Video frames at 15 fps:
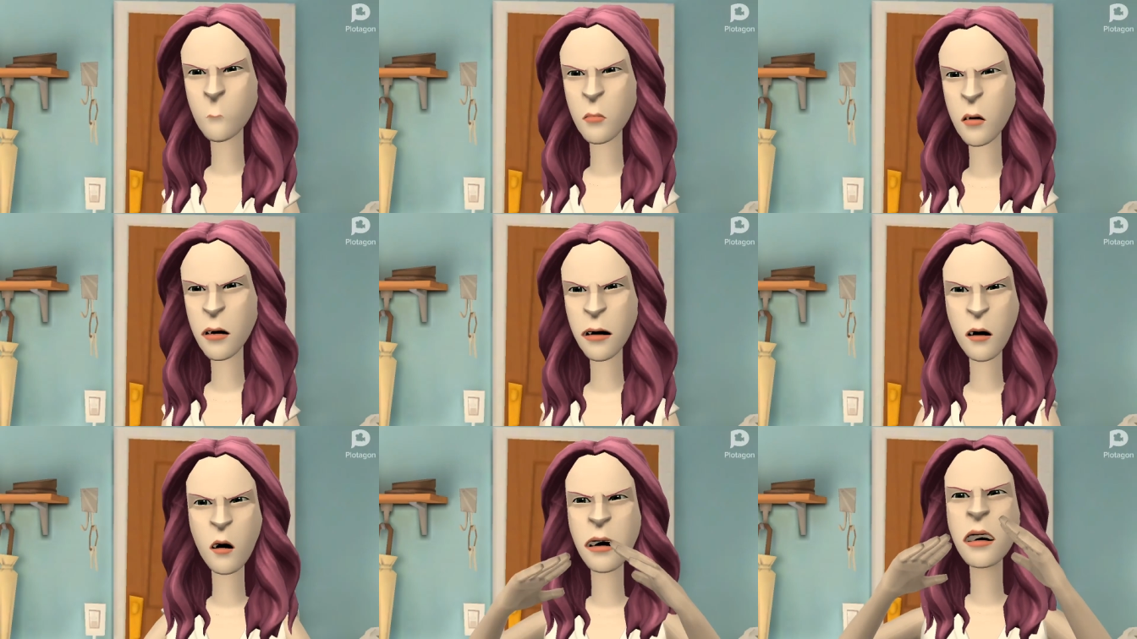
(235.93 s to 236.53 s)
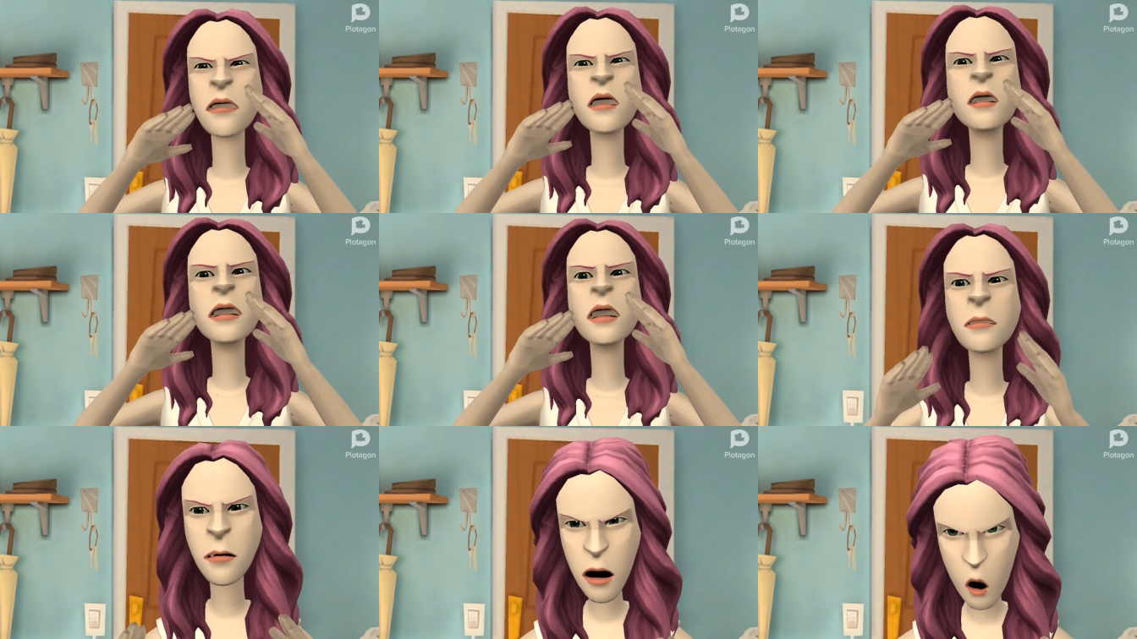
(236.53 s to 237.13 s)
And don't ever
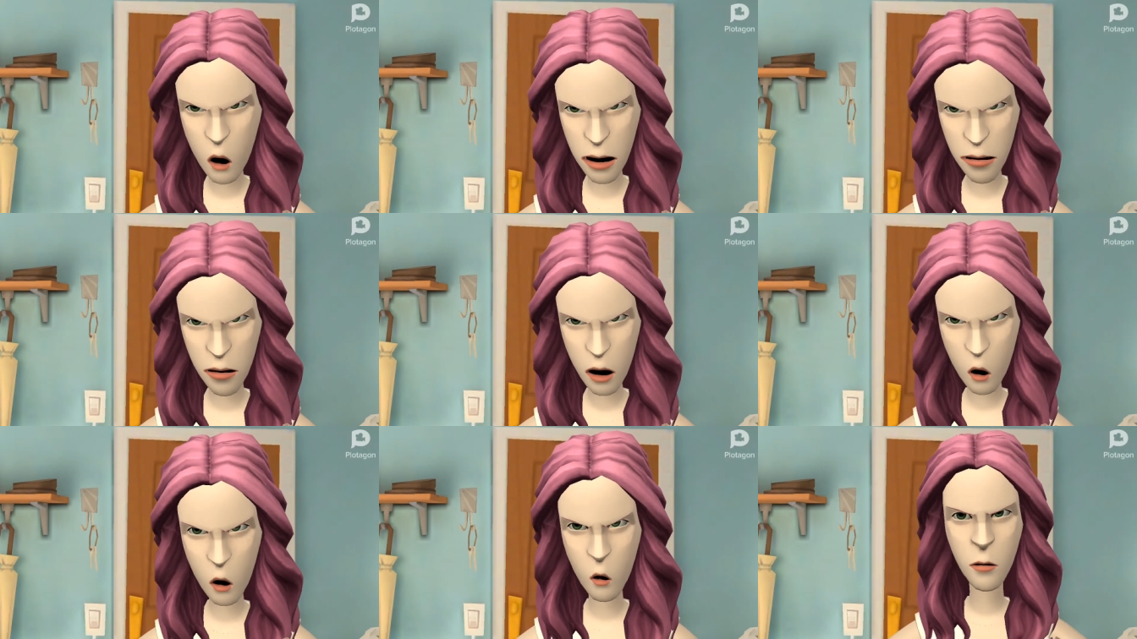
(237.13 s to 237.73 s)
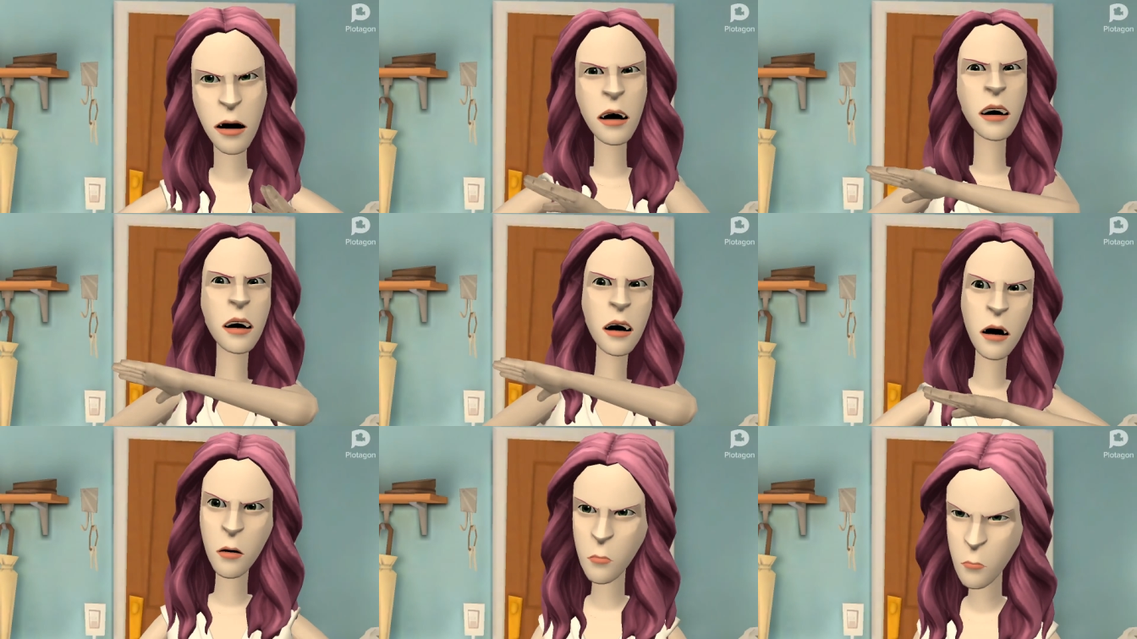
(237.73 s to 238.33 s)
come out of your room
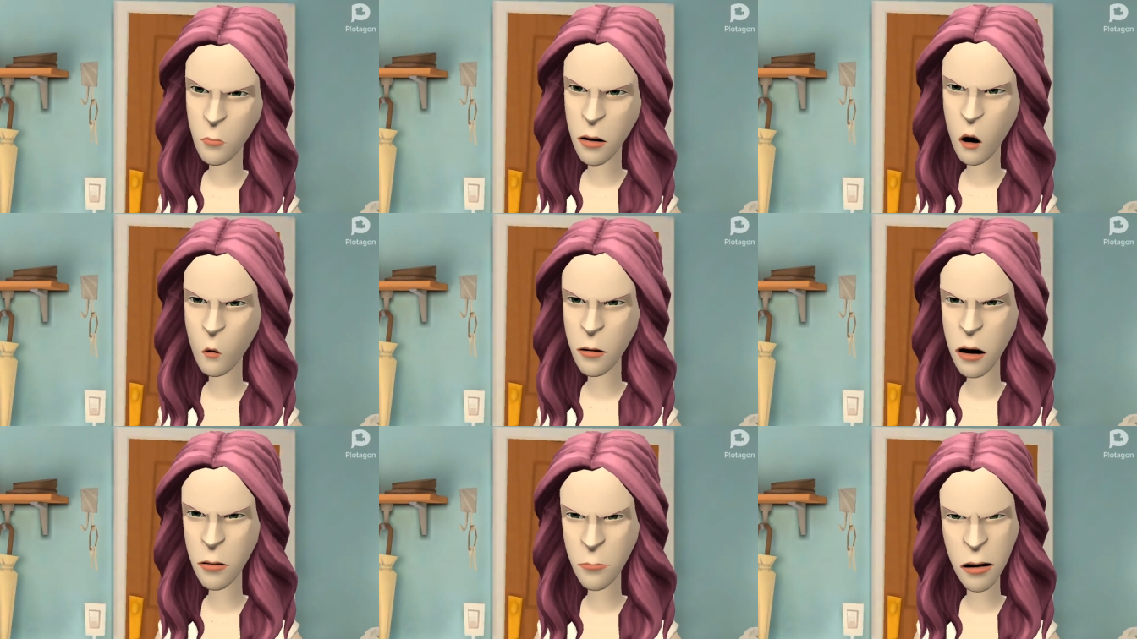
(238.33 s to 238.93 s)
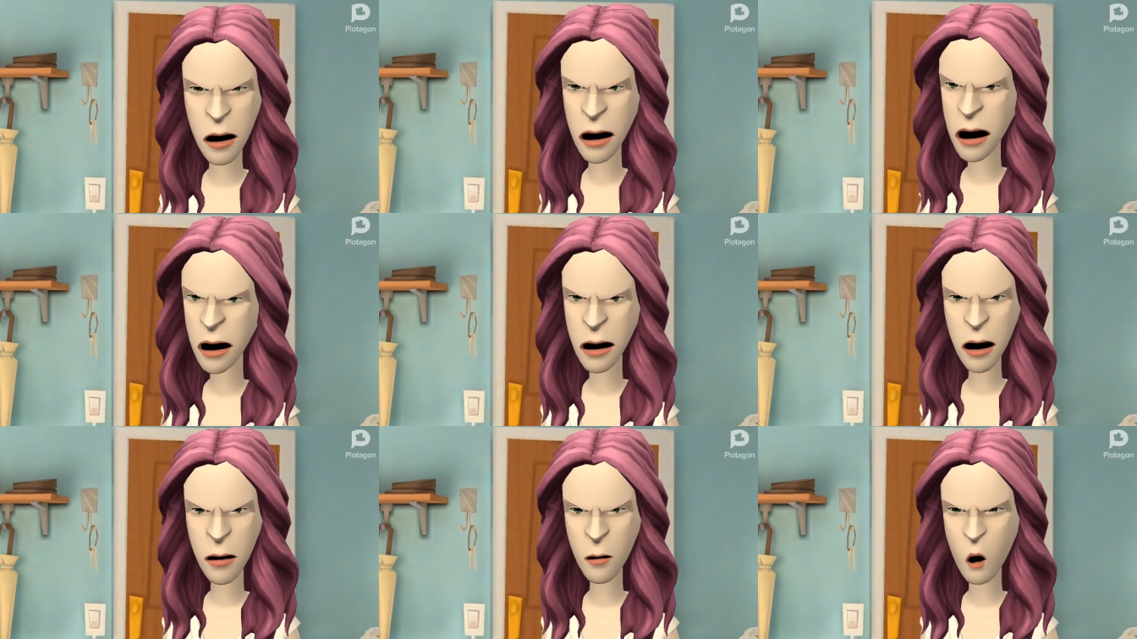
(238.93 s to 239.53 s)
again, you big mean
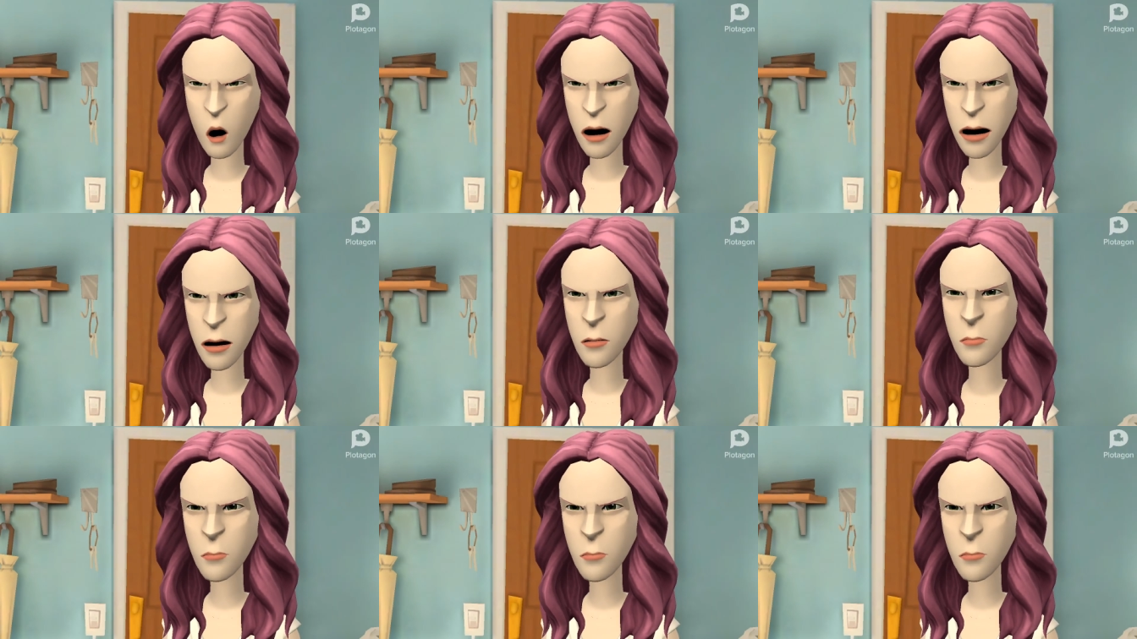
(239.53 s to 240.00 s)
green bully.